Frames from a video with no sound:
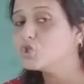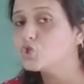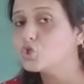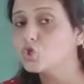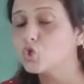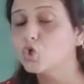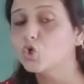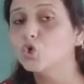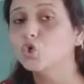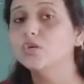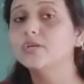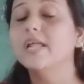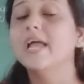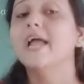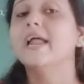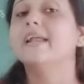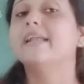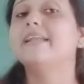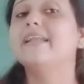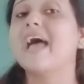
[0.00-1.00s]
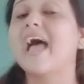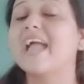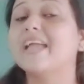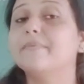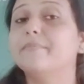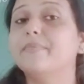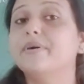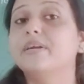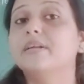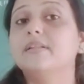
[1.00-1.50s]
stone,
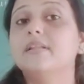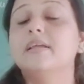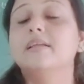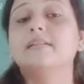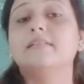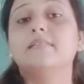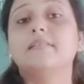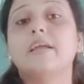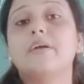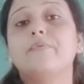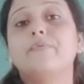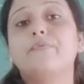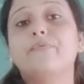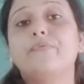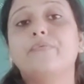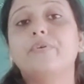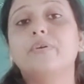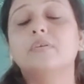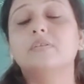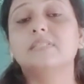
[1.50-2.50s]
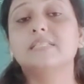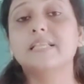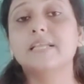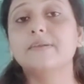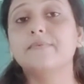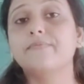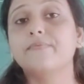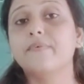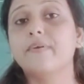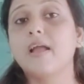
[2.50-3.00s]
diamond, their
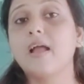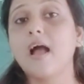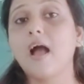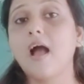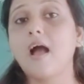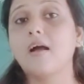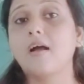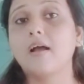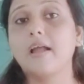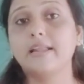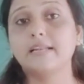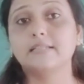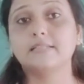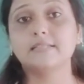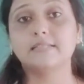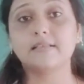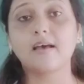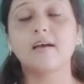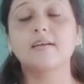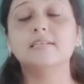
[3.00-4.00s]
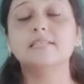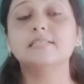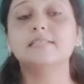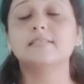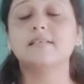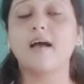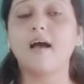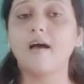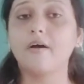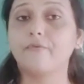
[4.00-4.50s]
safe and
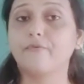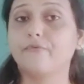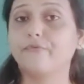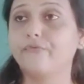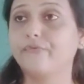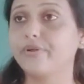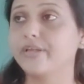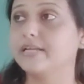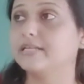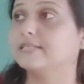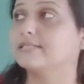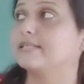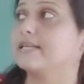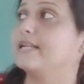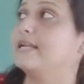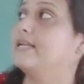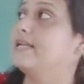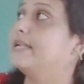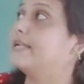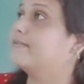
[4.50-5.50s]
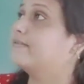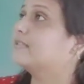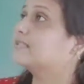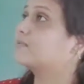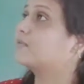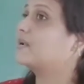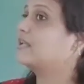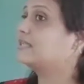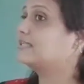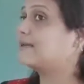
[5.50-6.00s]
size are fixed. In liquids,
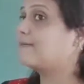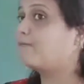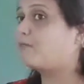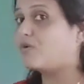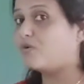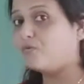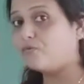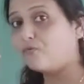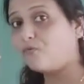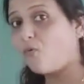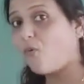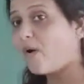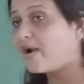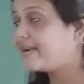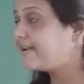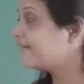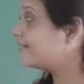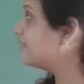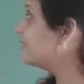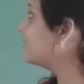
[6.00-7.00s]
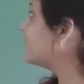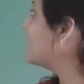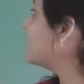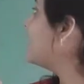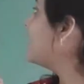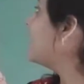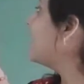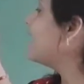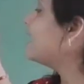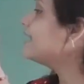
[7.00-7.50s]
for example, water,
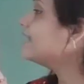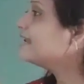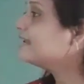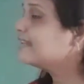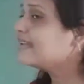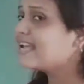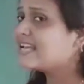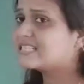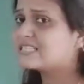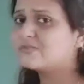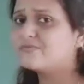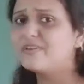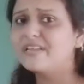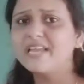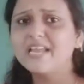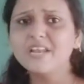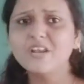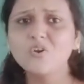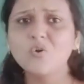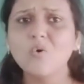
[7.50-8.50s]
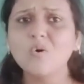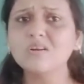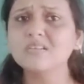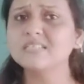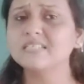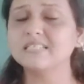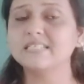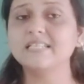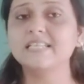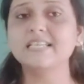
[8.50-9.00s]
and in gas, we
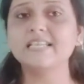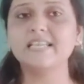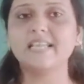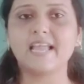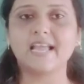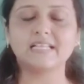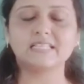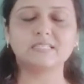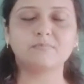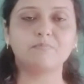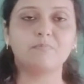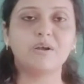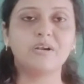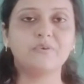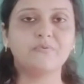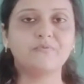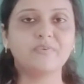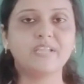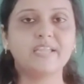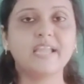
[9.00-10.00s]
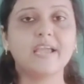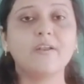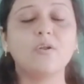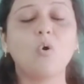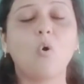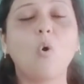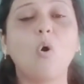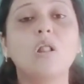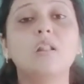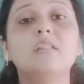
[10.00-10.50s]
cannot see gas, but we
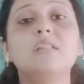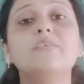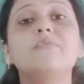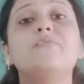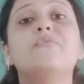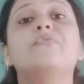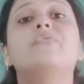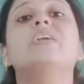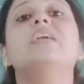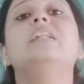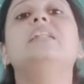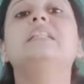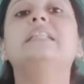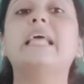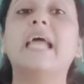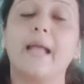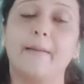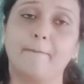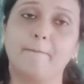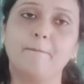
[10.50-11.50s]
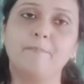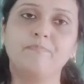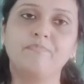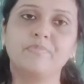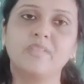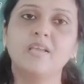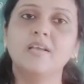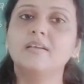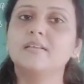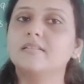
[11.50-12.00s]
can only feel them.
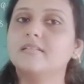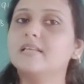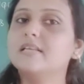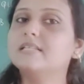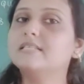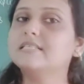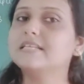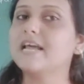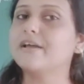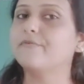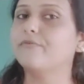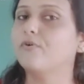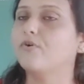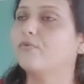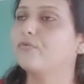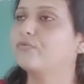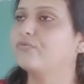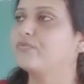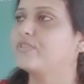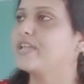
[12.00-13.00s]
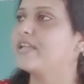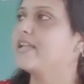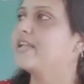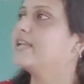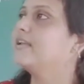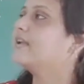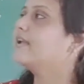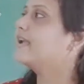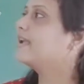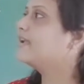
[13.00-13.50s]
These type of
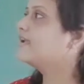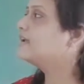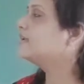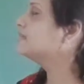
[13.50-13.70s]
thing